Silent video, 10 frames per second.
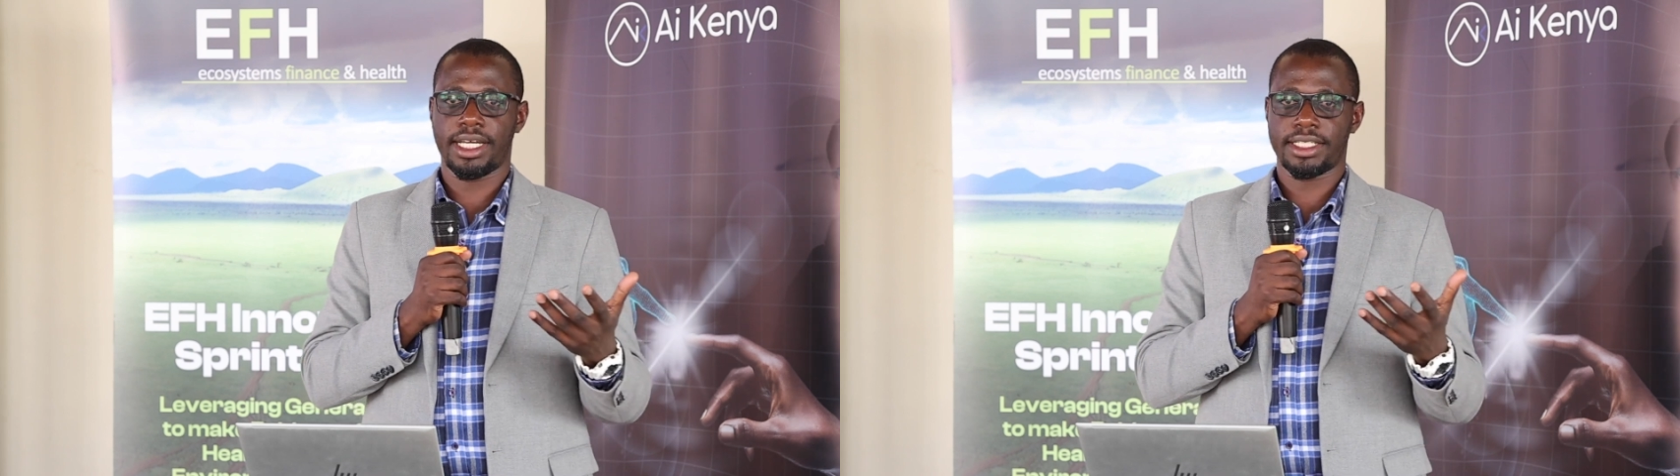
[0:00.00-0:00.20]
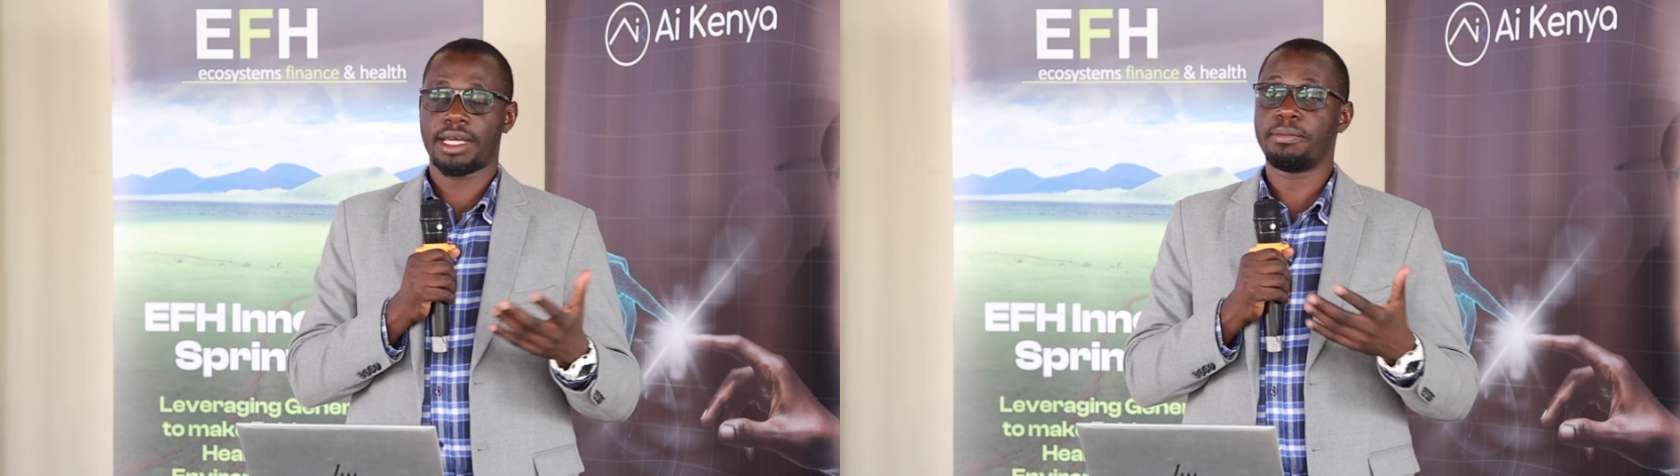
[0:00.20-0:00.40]

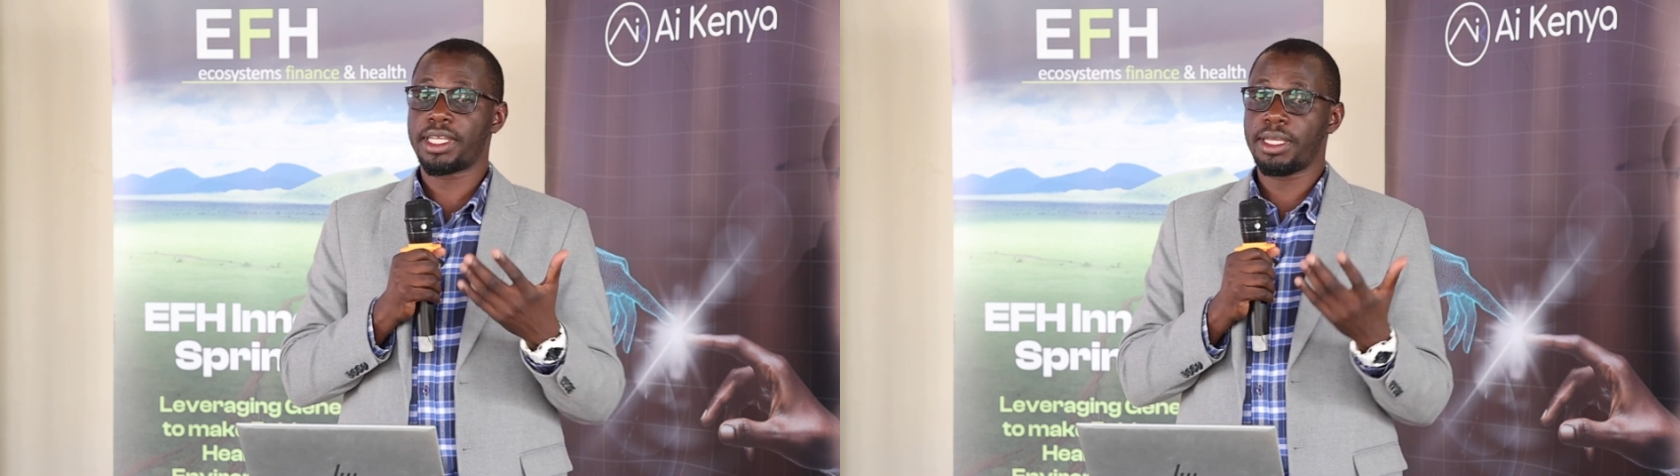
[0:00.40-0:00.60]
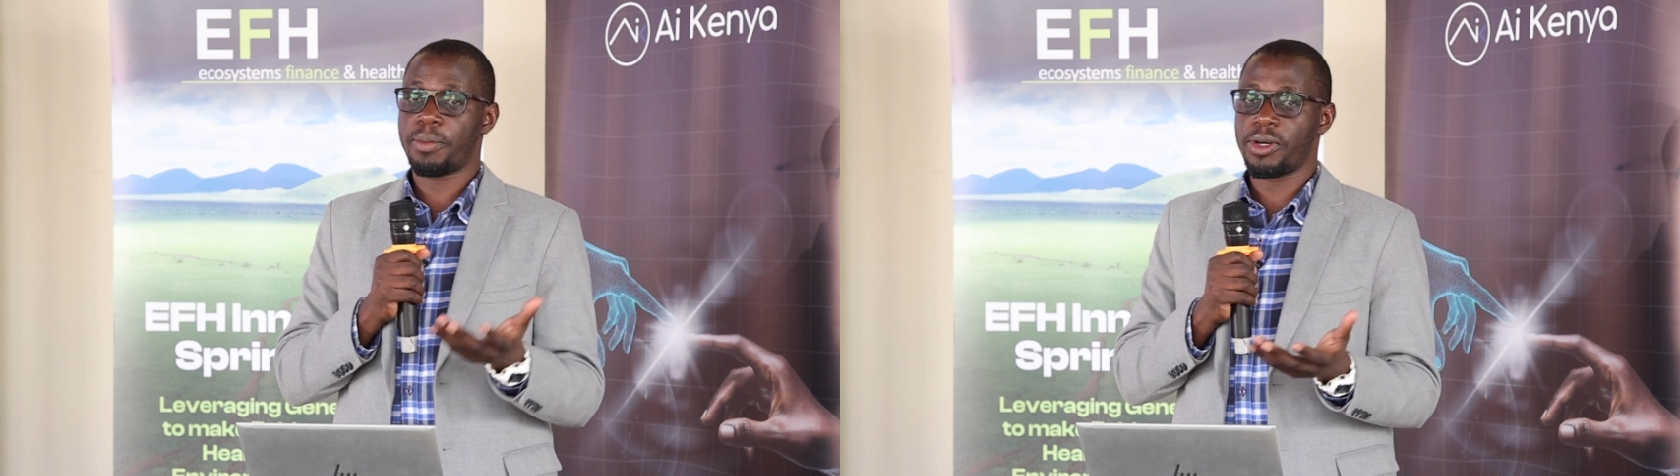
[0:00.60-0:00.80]
some
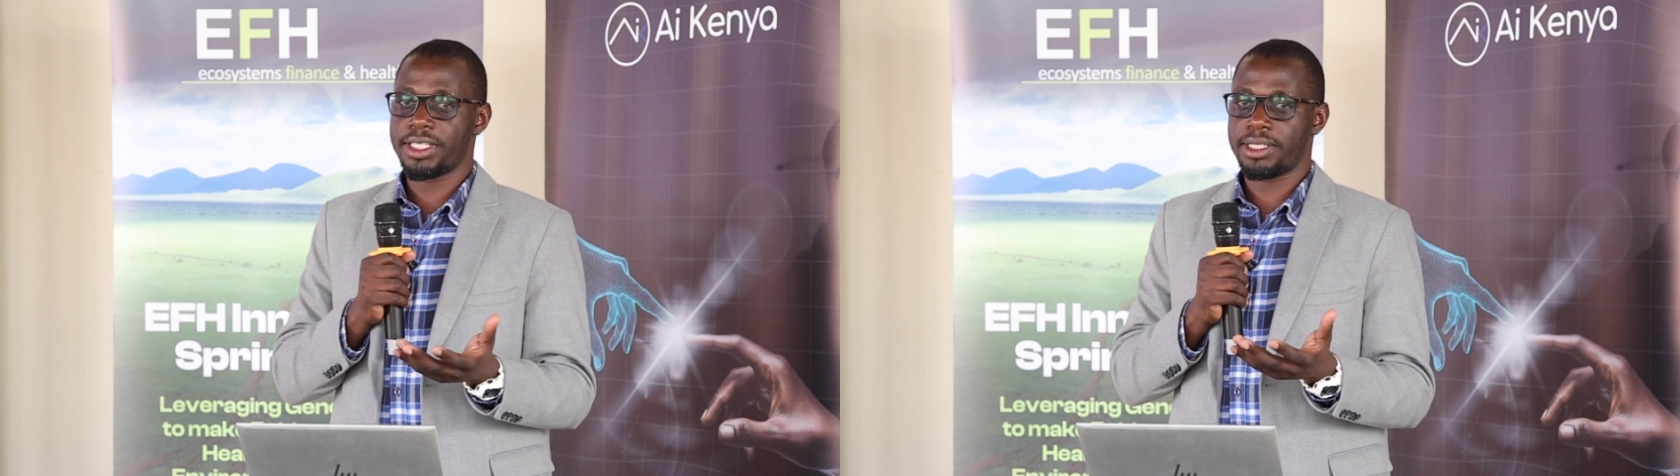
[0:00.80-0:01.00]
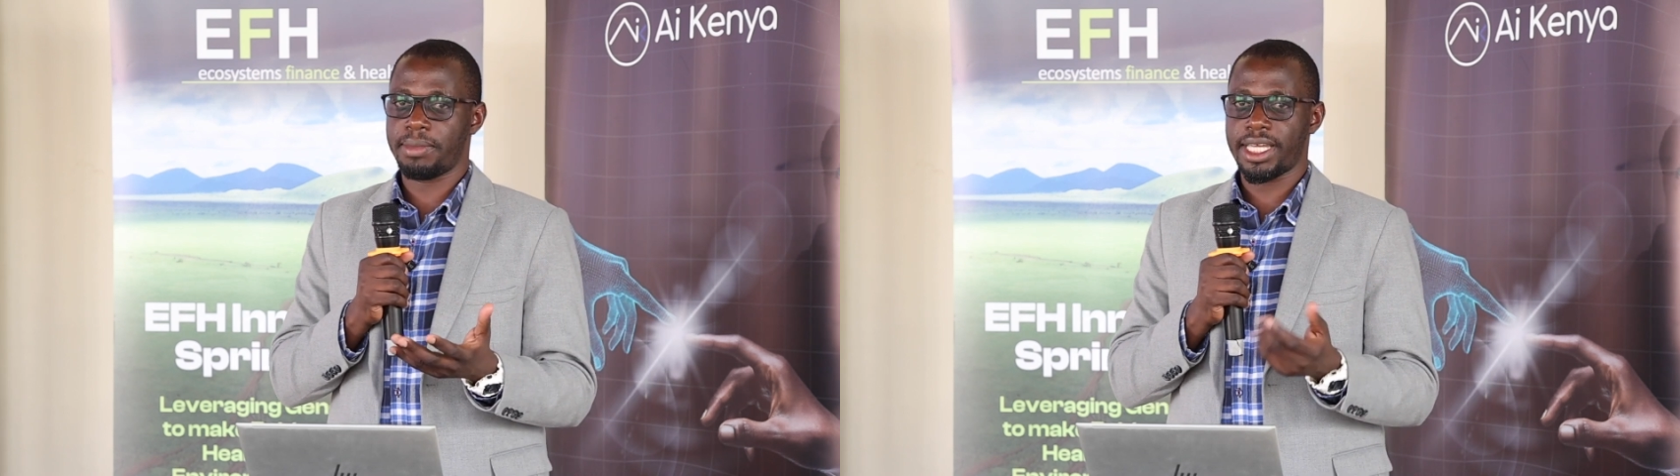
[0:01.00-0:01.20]
key
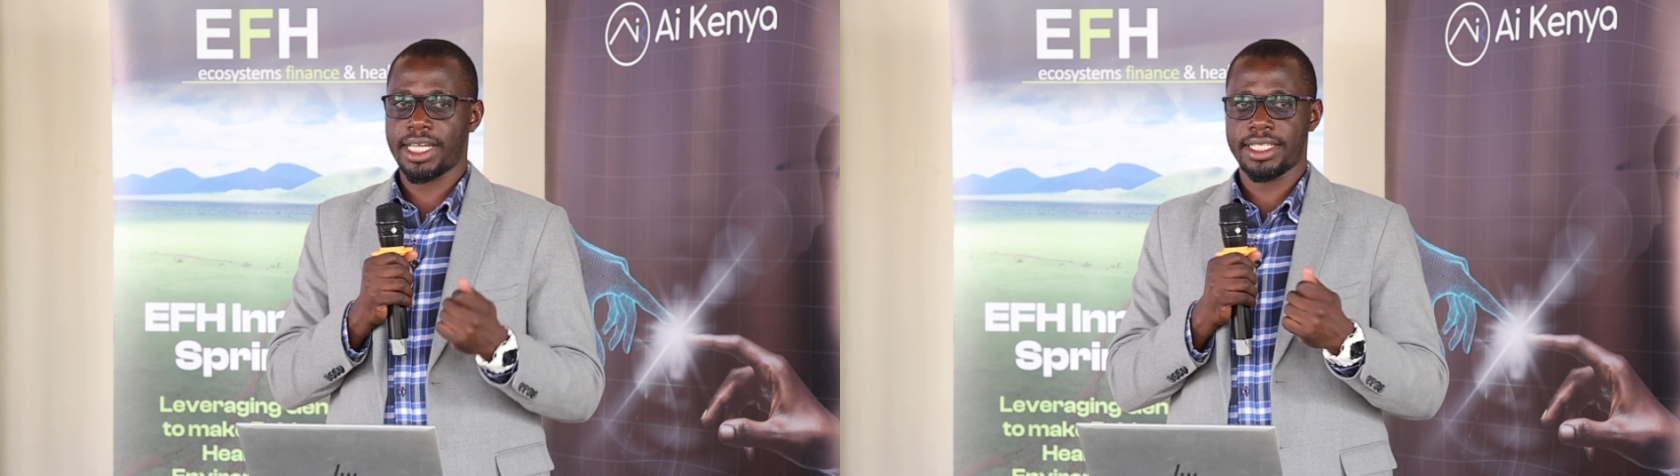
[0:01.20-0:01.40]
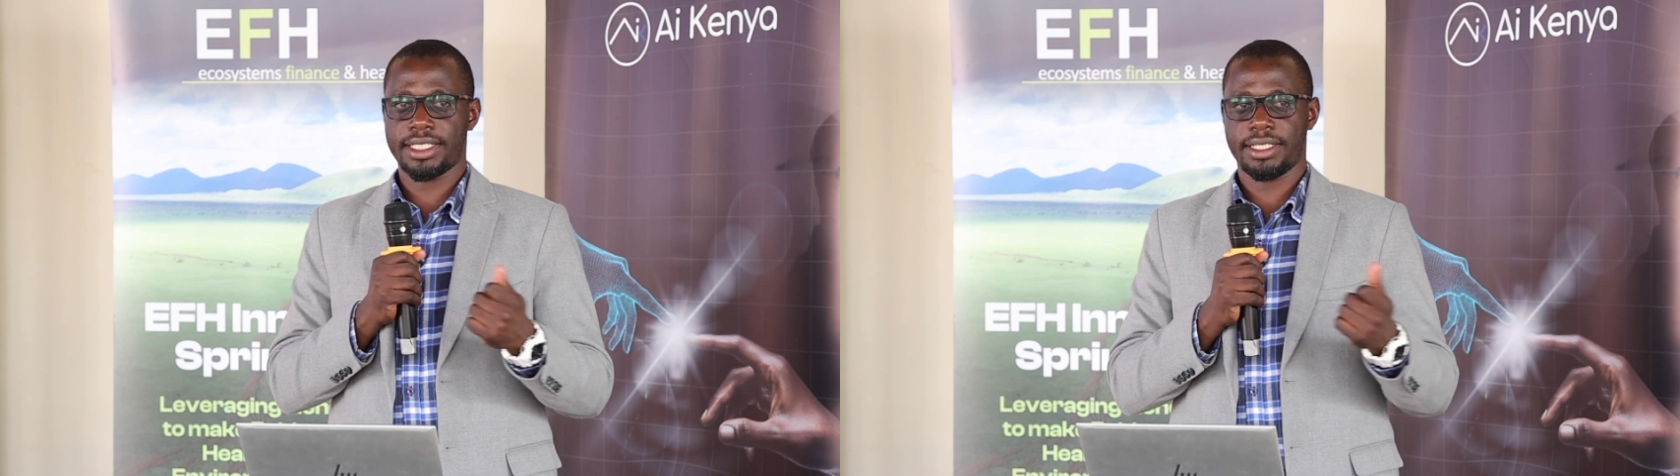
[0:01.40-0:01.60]
policy
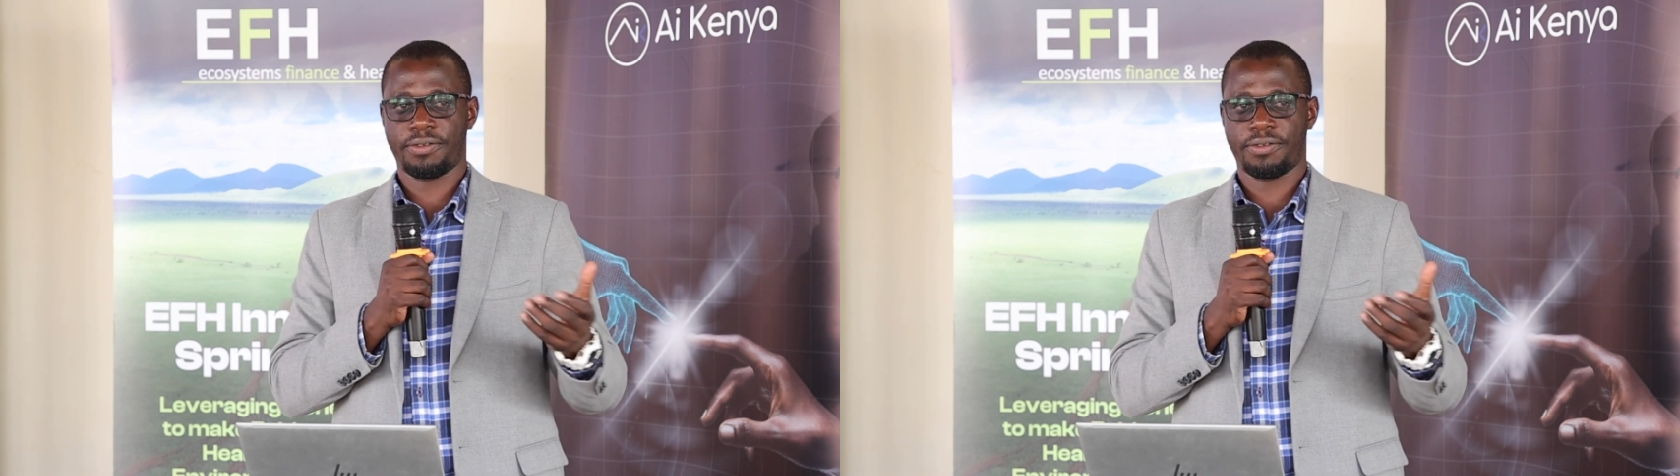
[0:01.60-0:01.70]
makers